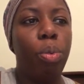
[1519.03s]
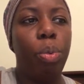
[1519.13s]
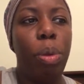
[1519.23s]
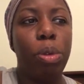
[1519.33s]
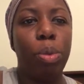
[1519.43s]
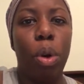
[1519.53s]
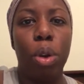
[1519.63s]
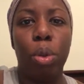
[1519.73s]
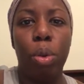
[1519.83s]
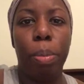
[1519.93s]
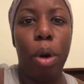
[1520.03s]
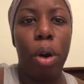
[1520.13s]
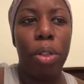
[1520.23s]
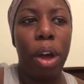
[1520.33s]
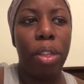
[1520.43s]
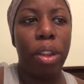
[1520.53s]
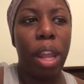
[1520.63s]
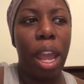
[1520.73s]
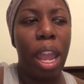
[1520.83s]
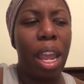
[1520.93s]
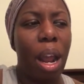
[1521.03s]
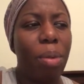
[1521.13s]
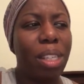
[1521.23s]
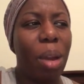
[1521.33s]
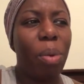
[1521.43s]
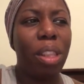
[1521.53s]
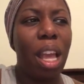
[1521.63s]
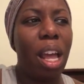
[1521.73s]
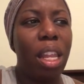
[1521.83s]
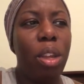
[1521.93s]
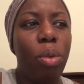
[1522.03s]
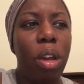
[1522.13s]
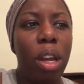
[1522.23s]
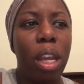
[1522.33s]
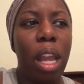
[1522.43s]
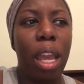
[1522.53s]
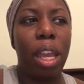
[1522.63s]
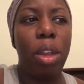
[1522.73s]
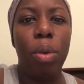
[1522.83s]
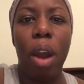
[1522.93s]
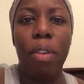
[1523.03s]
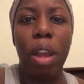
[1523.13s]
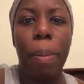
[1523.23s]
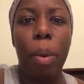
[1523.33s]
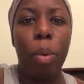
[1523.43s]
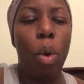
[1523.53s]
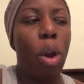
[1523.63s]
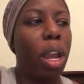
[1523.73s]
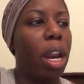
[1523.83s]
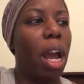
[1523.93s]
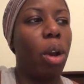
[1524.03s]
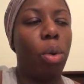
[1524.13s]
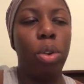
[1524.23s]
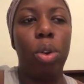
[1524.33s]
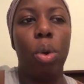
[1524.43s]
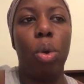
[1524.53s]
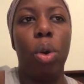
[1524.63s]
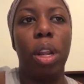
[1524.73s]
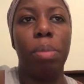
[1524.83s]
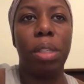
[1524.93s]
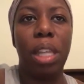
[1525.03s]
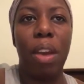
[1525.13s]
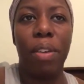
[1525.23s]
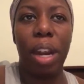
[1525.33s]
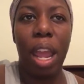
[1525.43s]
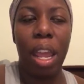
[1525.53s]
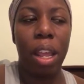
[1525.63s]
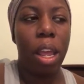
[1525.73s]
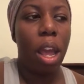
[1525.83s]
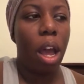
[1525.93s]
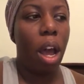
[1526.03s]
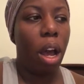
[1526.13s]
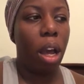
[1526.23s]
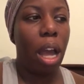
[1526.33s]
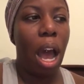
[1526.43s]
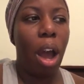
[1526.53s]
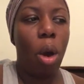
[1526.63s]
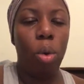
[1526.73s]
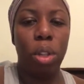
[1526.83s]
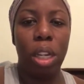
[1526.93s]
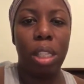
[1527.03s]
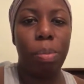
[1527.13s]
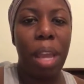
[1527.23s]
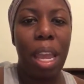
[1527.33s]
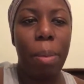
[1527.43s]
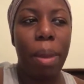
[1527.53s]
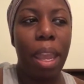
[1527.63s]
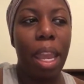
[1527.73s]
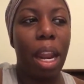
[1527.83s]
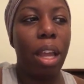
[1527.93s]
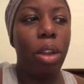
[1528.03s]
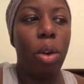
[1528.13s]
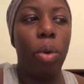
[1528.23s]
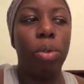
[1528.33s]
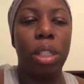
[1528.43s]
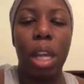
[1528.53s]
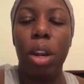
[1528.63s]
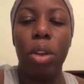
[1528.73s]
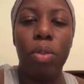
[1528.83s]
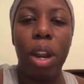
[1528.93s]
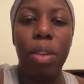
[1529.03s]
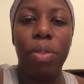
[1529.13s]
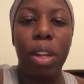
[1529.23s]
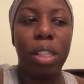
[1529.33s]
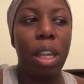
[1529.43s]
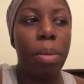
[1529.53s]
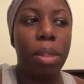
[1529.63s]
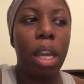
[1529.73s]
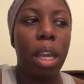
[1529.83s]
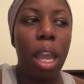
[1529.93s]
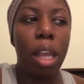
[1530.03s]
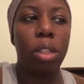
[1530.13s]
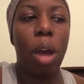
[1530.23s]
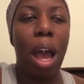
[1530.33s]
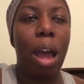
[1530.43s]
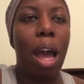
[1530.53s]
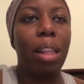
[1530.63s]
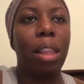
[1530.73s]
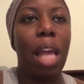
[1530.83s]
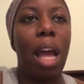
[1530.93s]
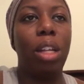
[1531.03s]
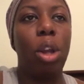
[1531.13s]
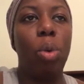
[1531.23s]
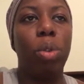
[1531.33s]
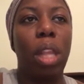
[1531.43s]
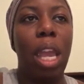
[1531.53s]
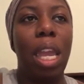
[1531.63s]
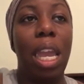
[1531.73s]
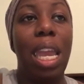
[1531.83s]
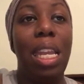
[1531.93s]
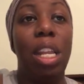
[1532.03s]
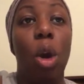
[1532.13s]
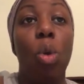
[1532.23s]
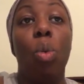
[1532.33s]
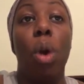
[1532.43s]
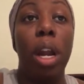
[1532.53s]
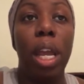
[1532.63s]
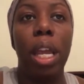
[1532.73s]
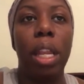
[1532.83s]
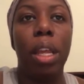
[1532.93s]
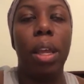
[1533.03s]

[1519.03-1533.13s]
we was walking through the mall the other day, and I was like, "What the hell are you looking at? Can you hurry up and walk?" And I, caught him staring at a guy holding this baby, and I, said, "Are you ready for this?" And he was like, "Yeah." So I don't think he don't want it,